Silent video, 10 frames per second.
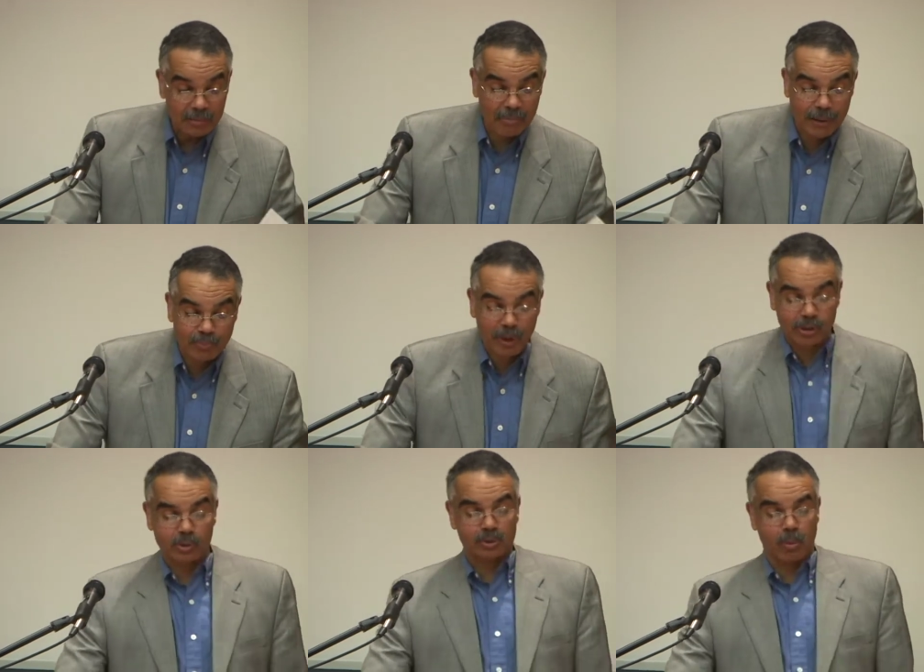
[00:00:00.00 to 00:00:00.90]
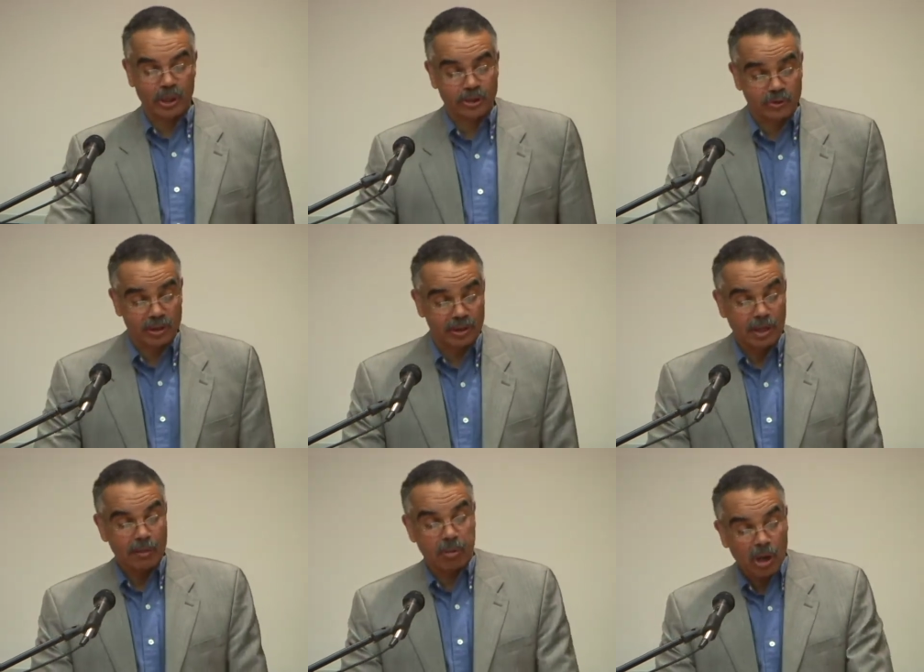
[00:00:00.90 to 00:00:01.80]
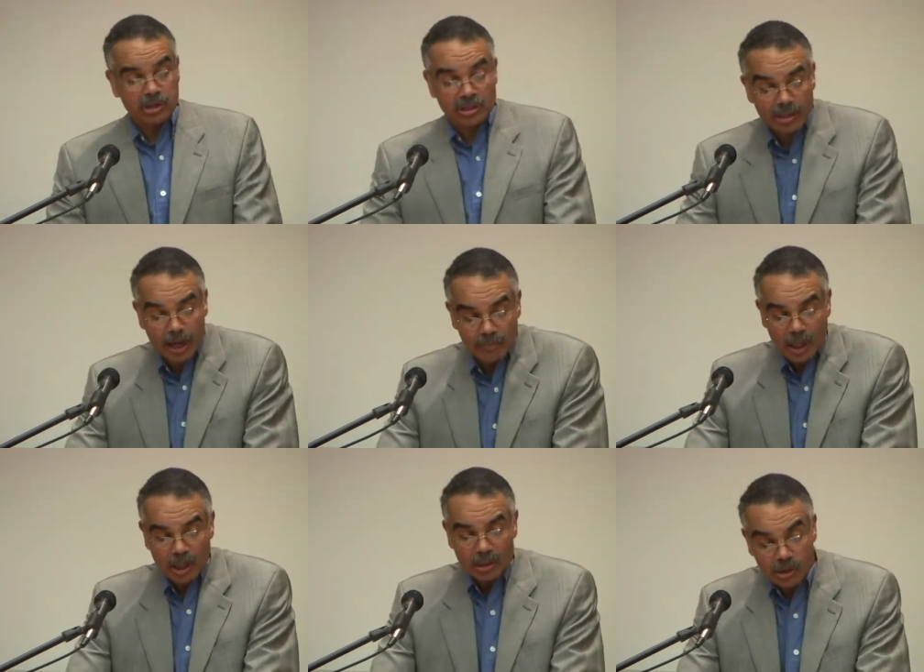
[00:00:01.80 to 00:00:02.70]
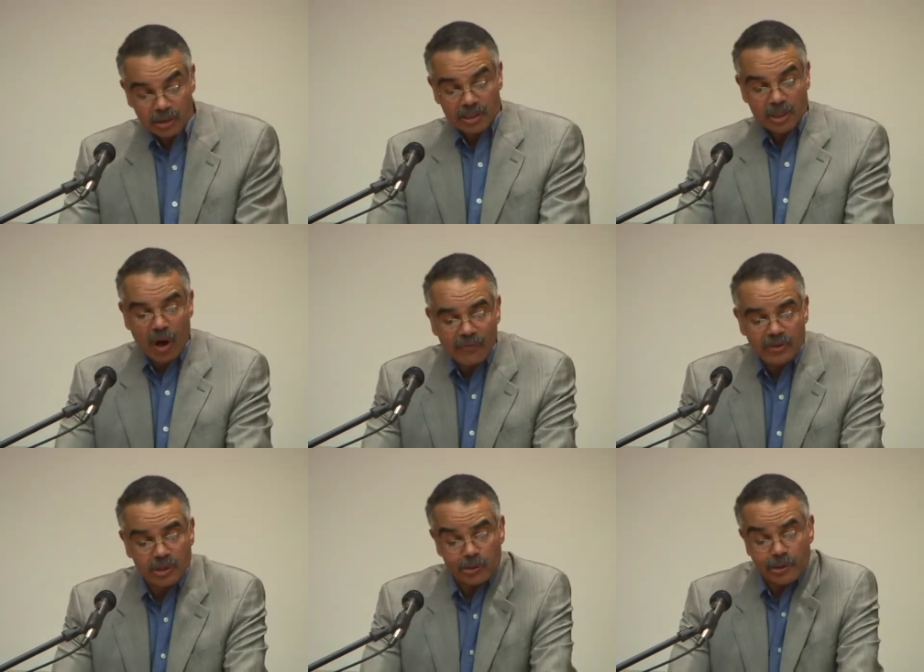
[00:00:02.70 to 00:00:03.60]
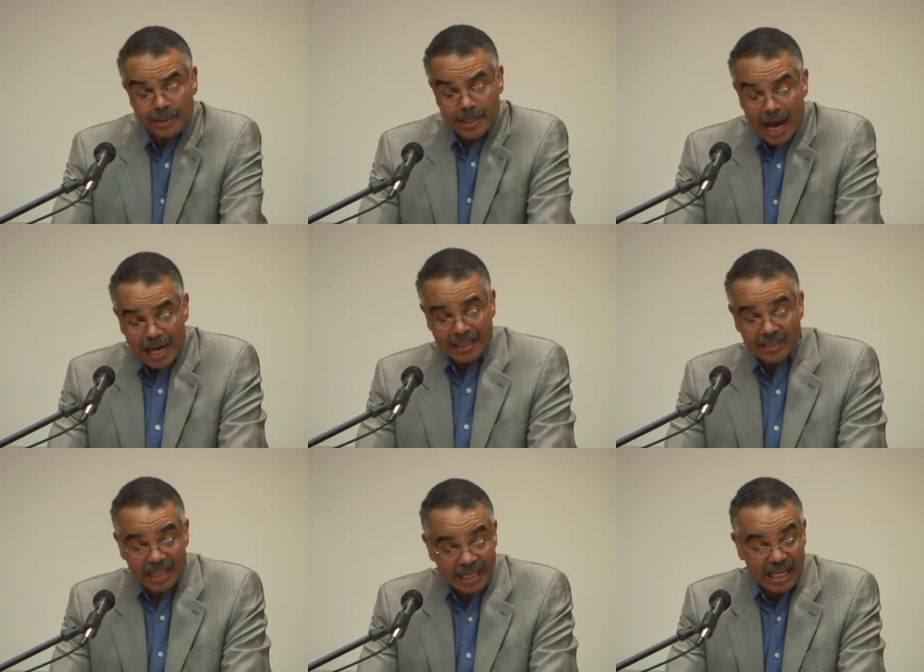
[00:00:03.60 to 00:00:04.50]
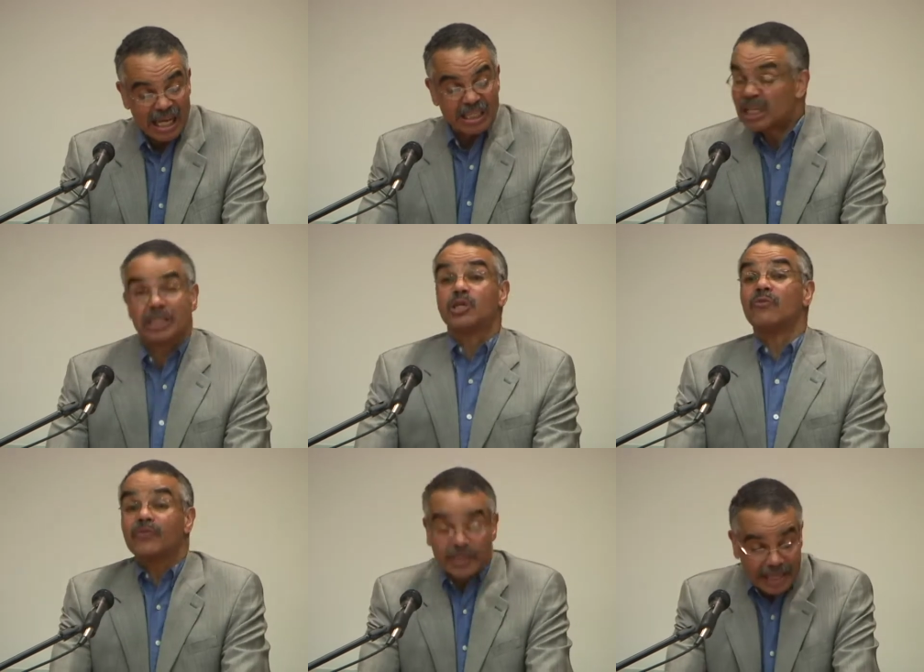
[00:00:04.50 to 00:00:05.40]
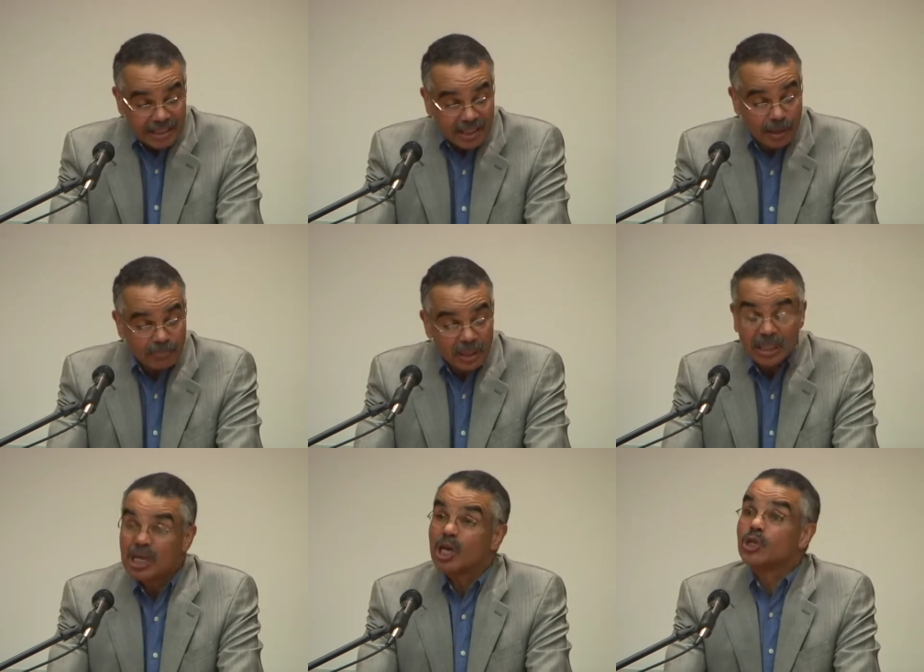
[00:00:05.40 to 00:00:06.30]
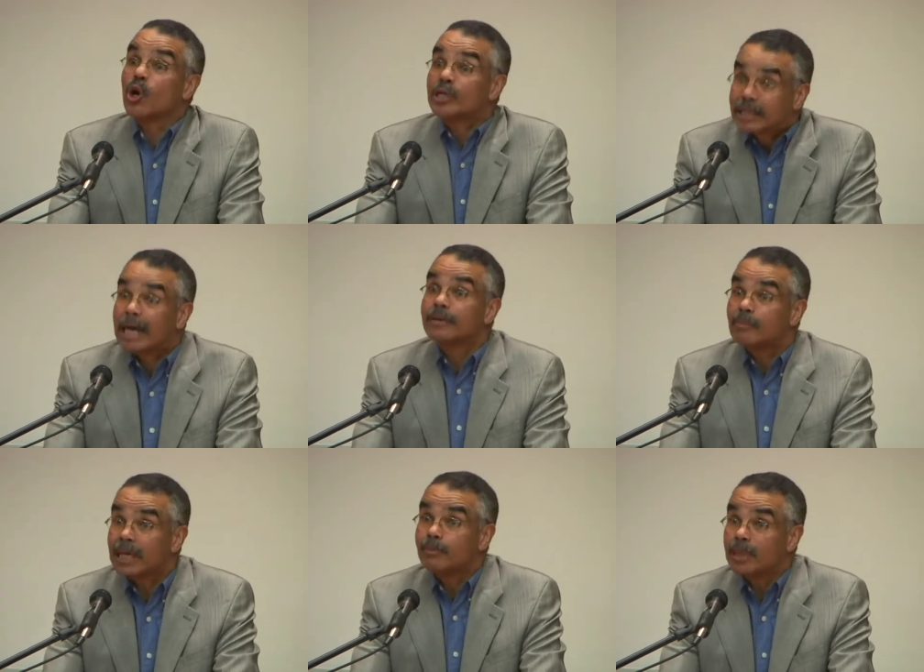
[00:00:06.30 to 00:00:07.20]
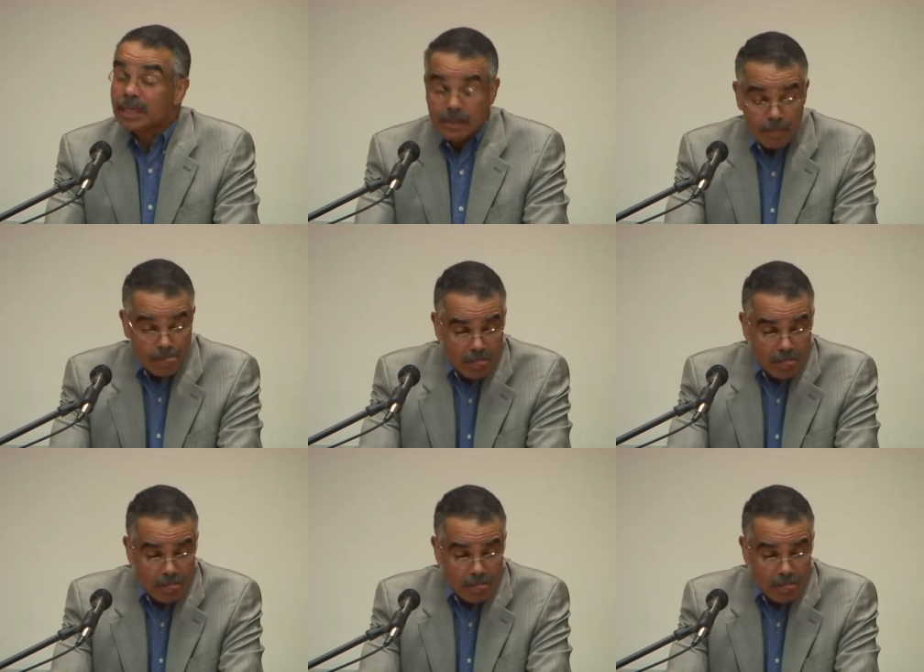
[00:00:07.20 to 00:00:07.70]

my brother was boisterous. Paul stood up, looked the officer in the eye, and said, Did you forget something? Your gun, maybe?